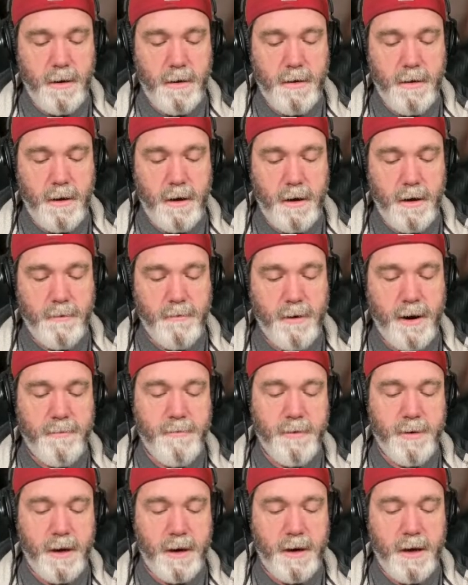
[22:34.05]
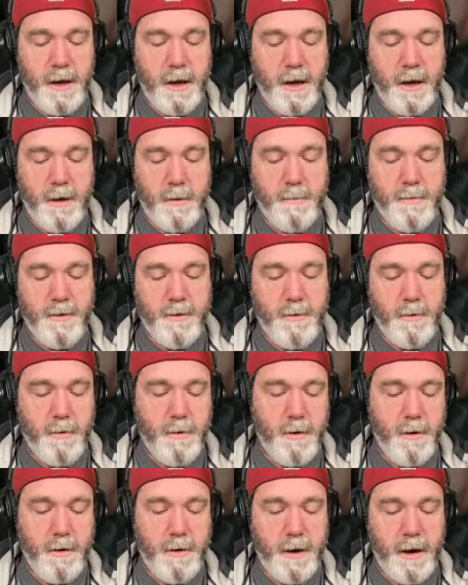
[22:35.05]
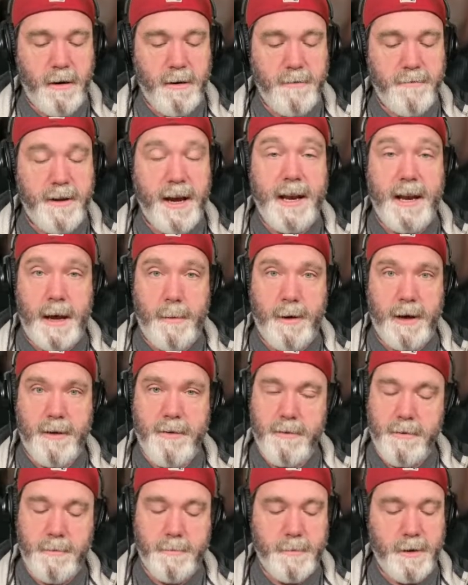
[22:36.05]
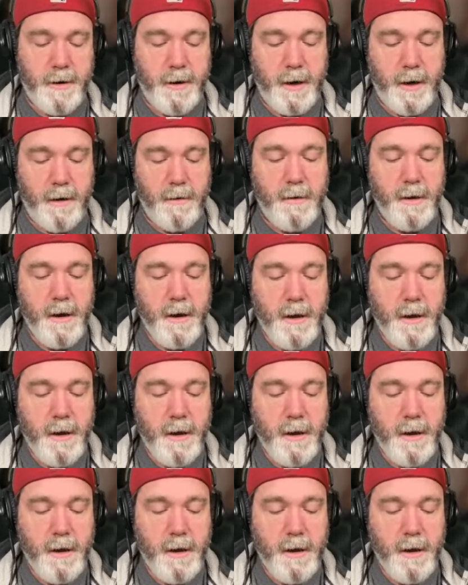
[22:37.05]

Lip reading: on drivethrough.com, store Narrative Dynamics. So there you go.